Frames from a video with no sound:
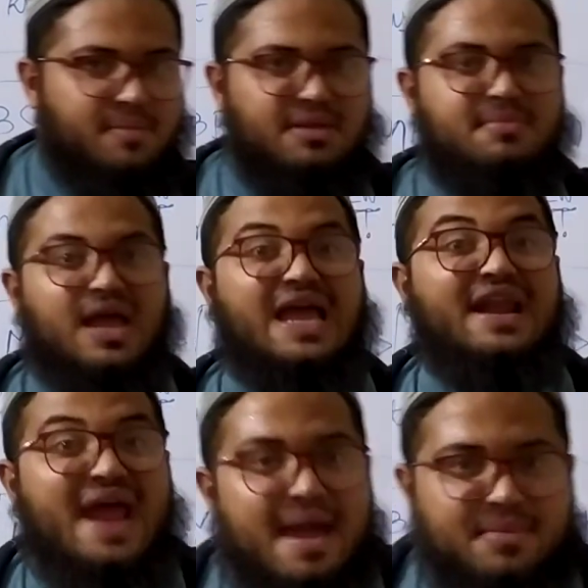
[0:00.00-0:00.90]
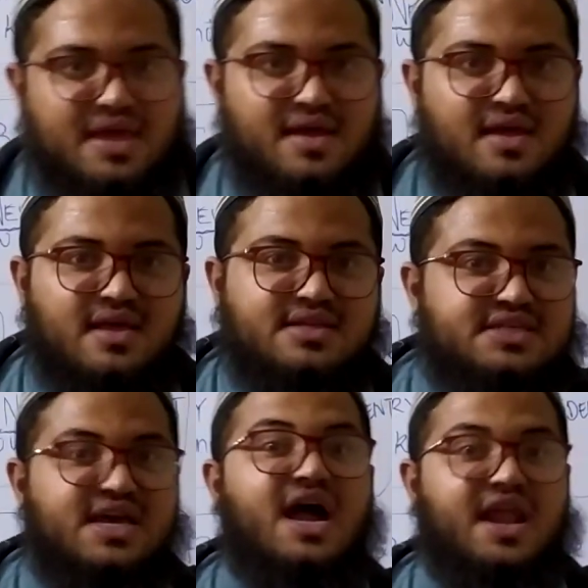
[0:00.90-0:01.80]
I mean by cramming?
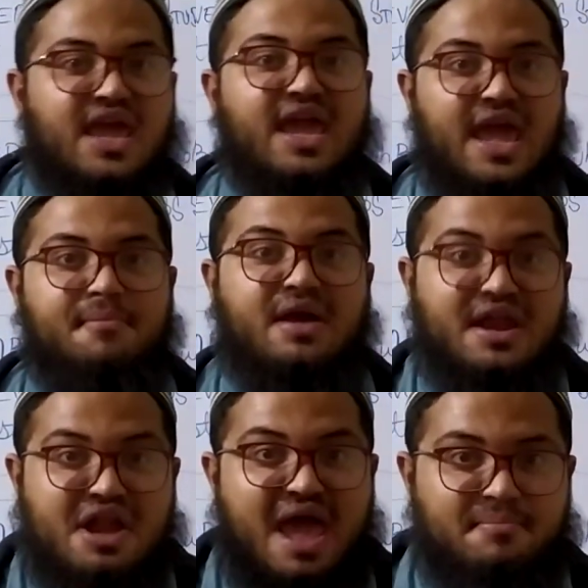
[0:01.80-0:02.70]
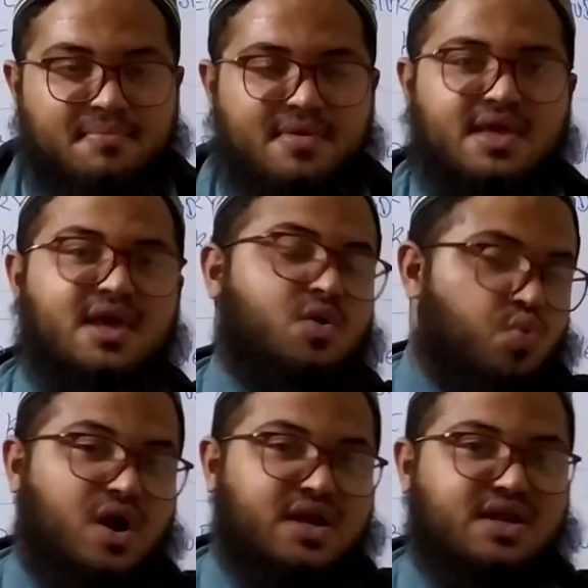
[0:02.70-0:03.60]
C-R-A-M, cram.
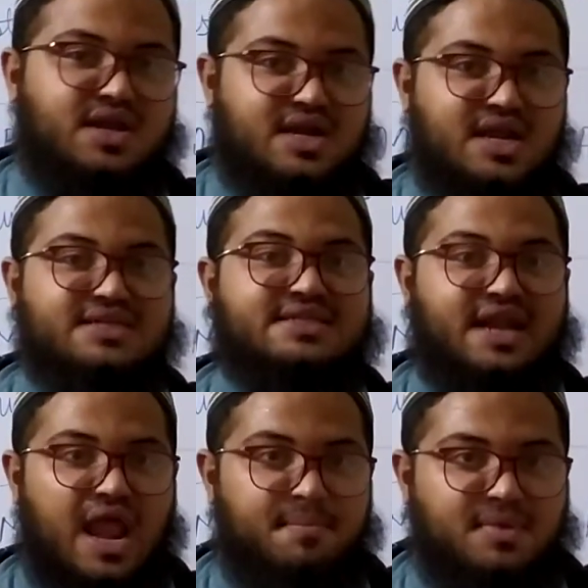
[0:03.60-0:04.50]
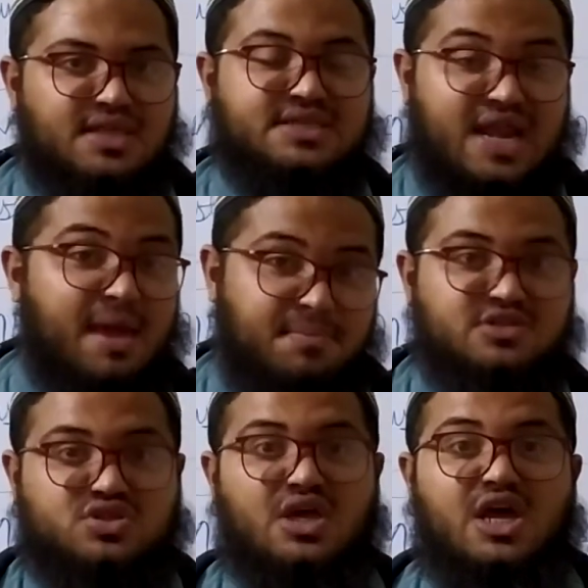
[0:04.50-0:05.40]
What does cram mean? Cram
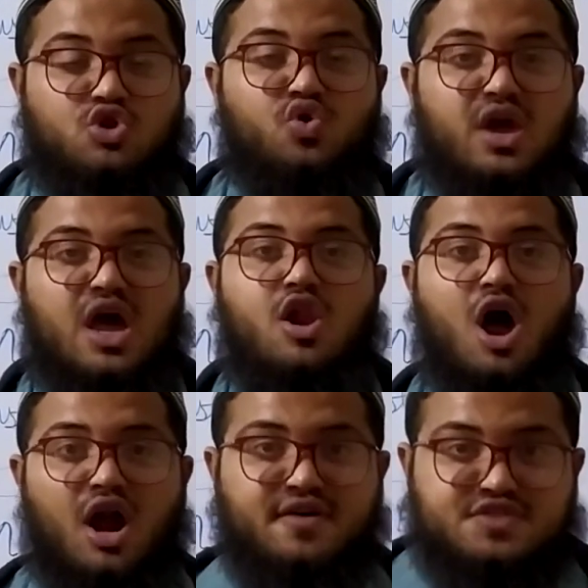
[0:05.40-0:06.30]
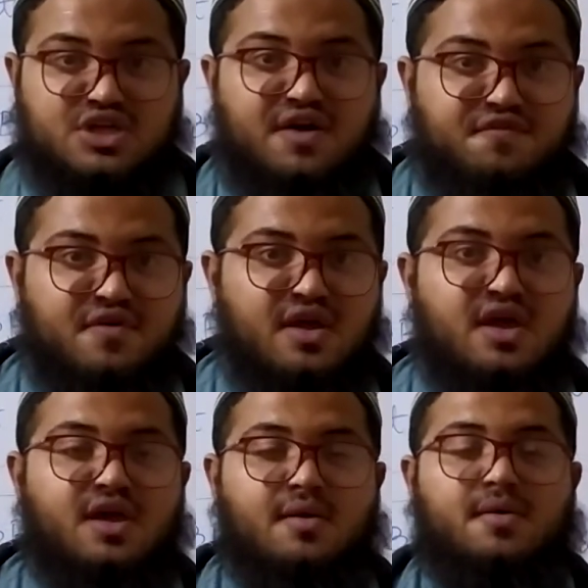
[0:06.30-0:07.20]
means doing a lot of stuff,
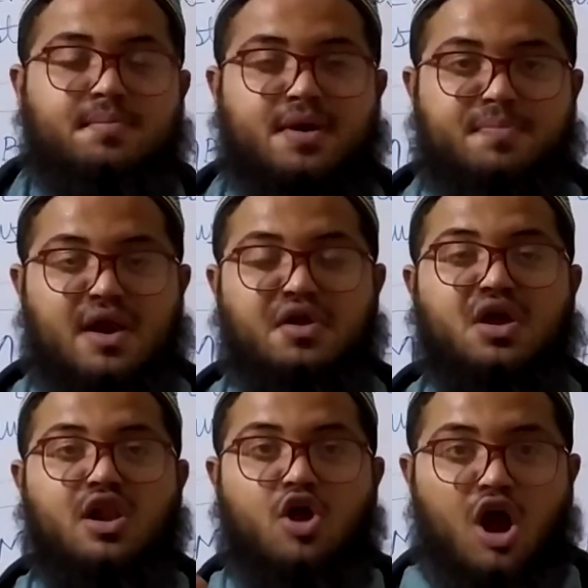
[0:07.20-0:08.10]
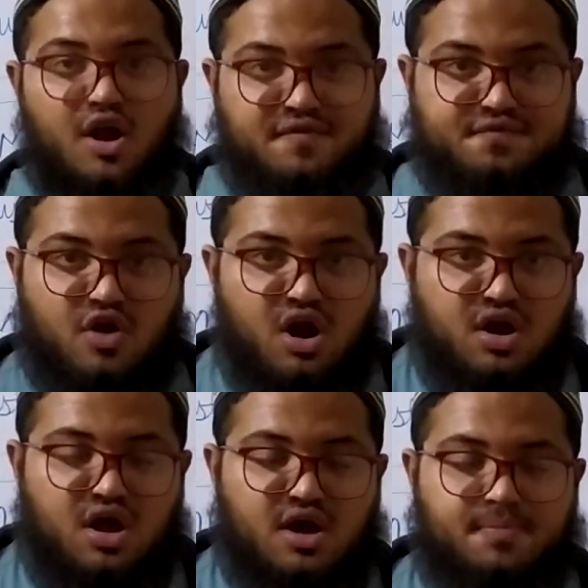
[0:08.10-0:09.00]
preparing a lot
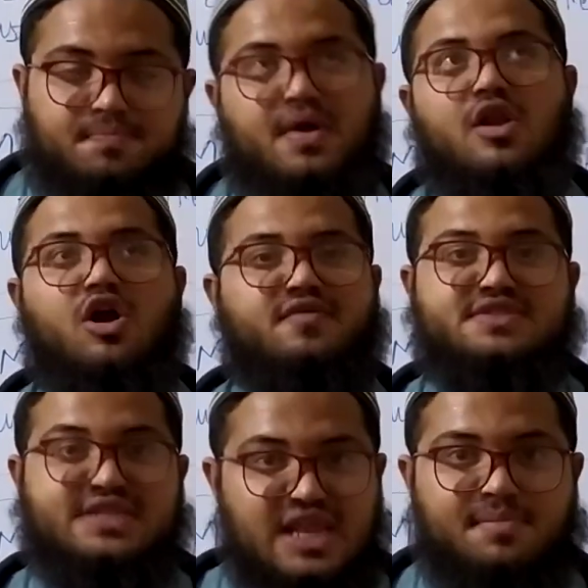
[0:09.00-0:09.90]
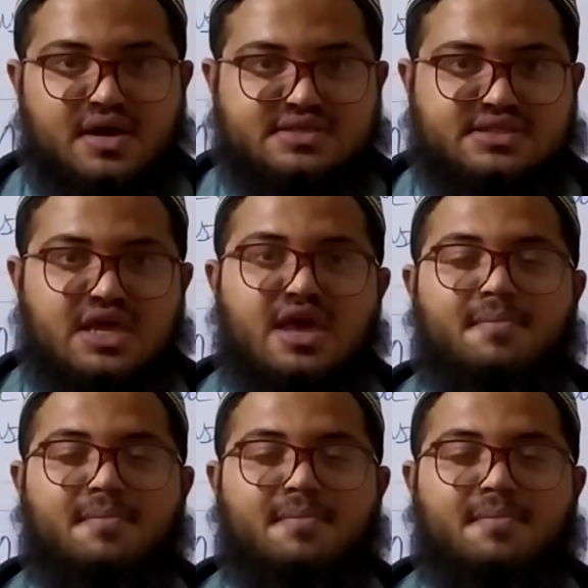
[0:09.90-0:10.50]
of syllabus